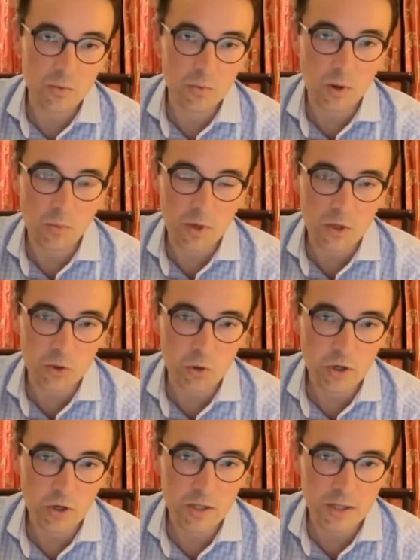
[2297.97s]
when you
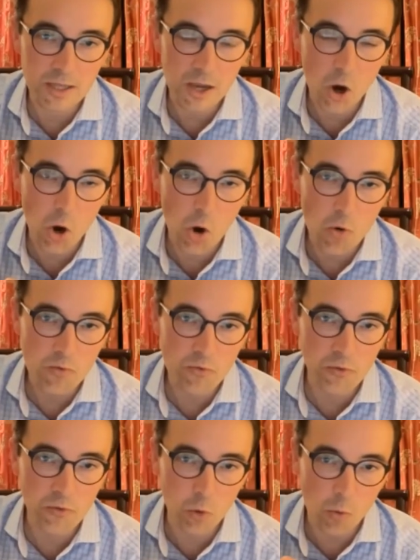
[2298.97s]
look at the
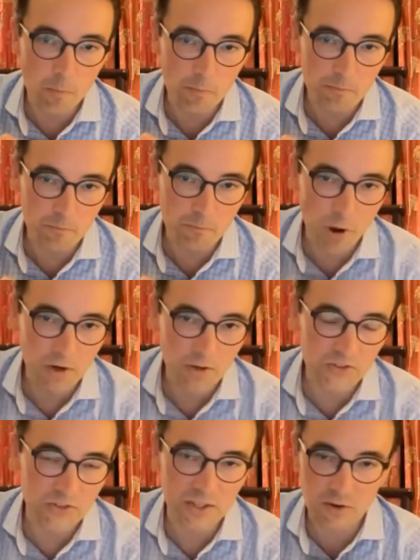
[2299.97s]
overall
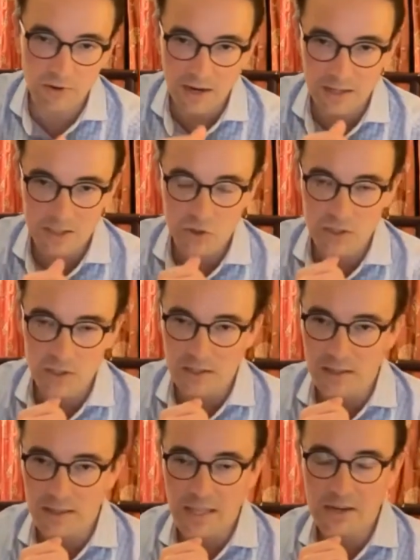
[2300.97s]
policy direction,
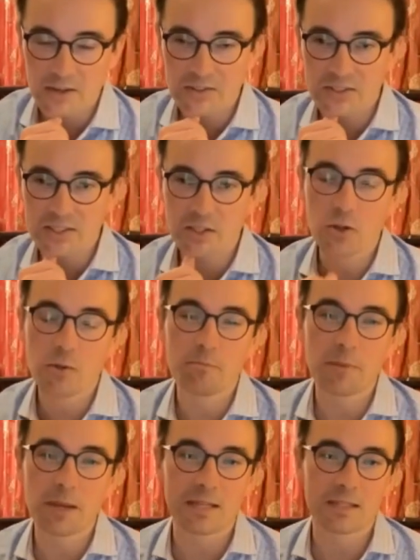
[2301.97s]
there is still a
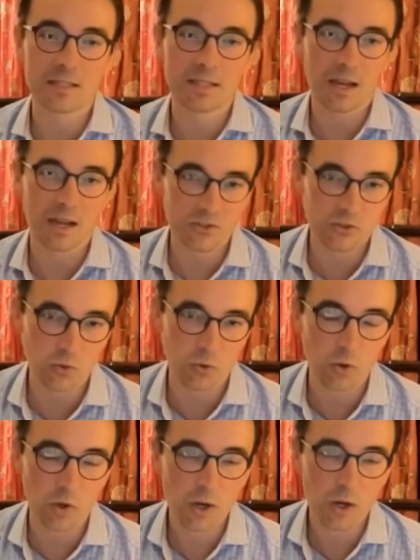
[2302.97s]
big
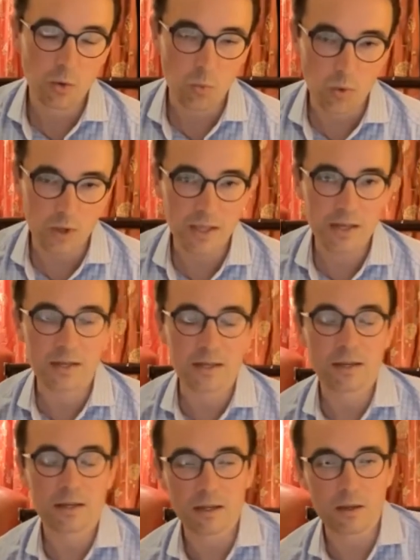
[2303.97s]
tussle
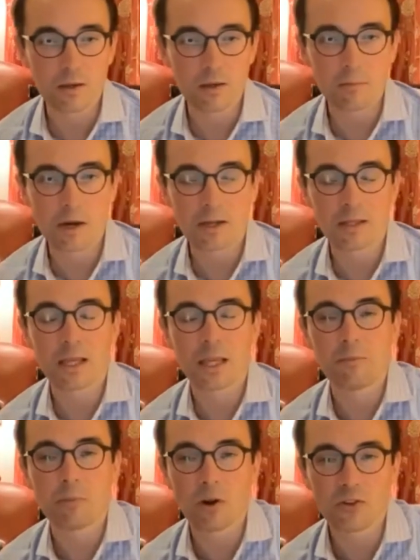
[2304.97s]
among
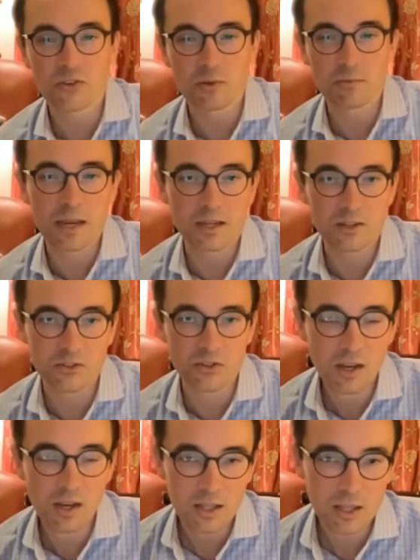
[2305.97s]
key policymakers.
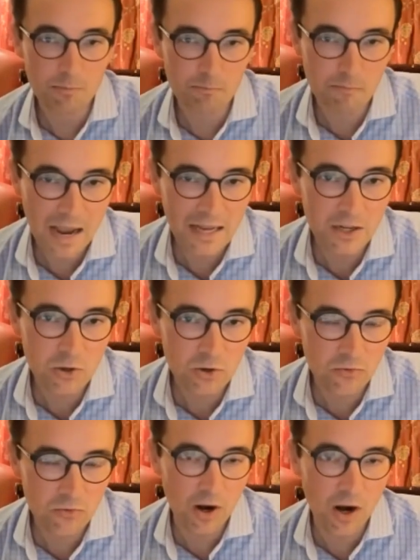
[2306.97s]
The banner
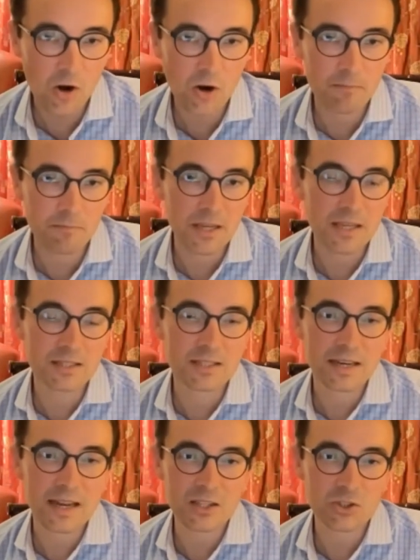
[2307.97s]
of RMB
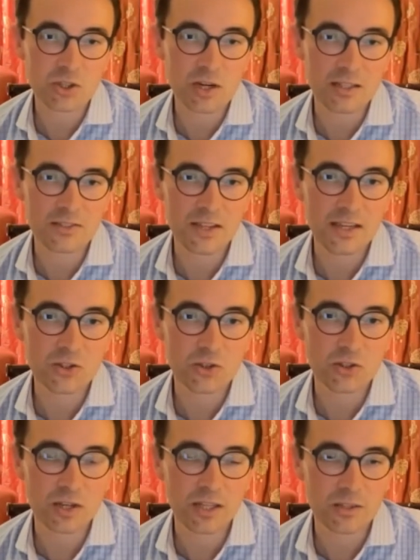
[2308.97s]

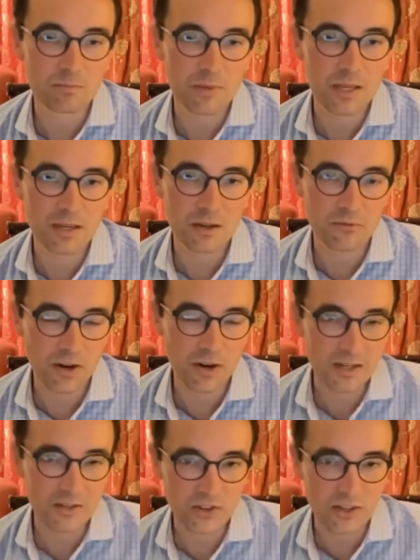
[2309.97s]
internationalization has been a
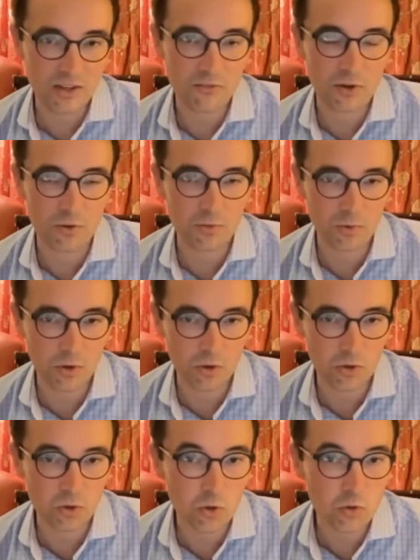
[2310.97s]
very significant,
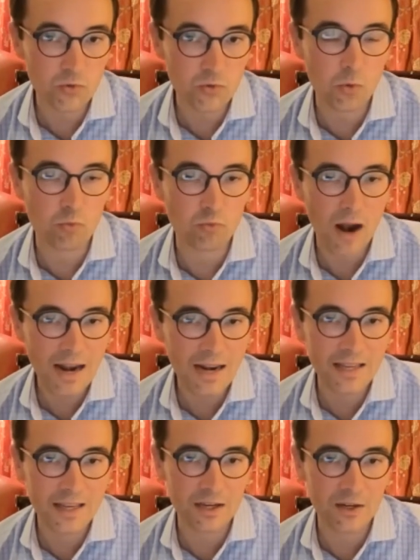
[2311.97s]
useful
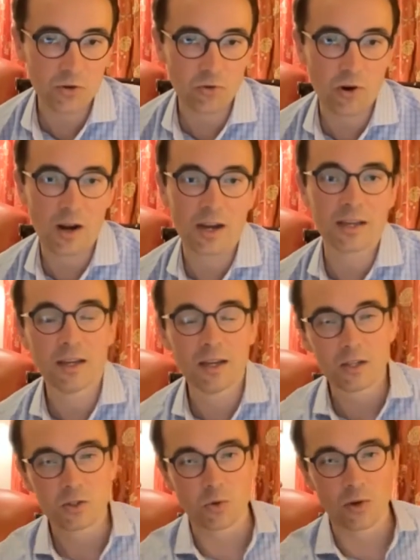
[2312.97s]
rallying cry
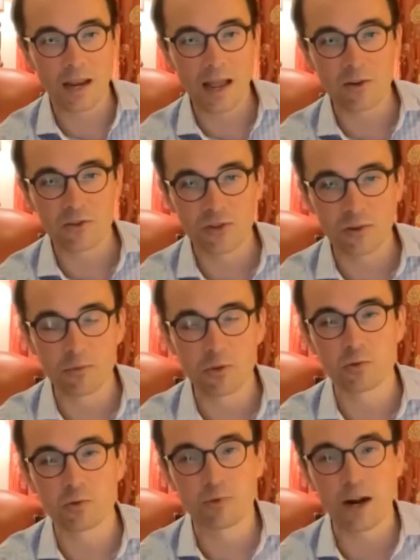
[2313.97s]
to allow some of
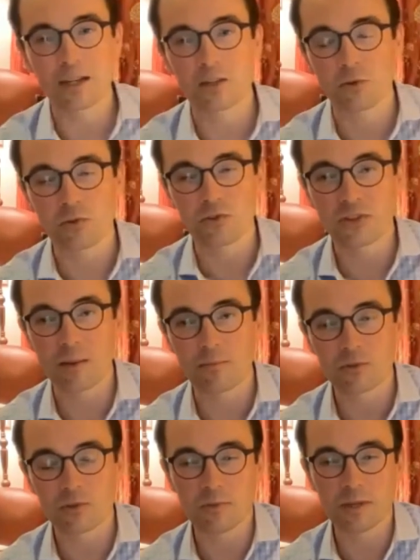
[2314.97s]
those practical
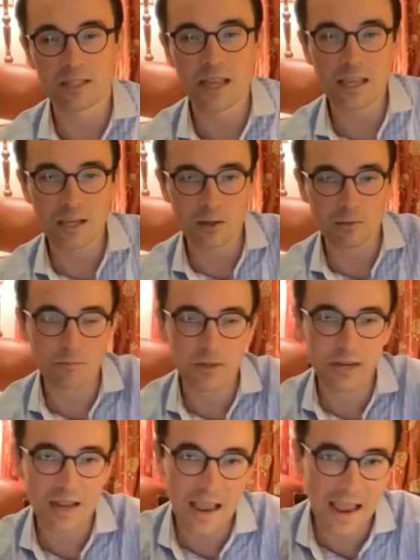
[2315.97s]
steps to be taken.
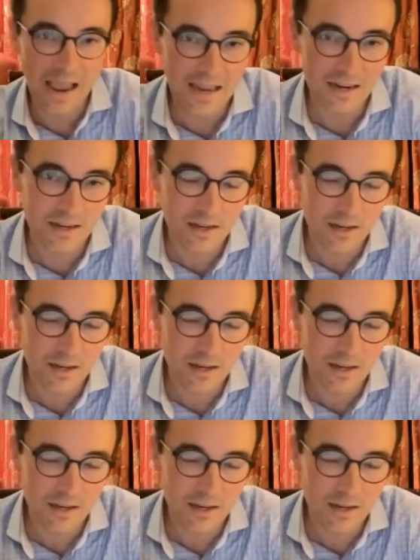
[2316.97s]
But at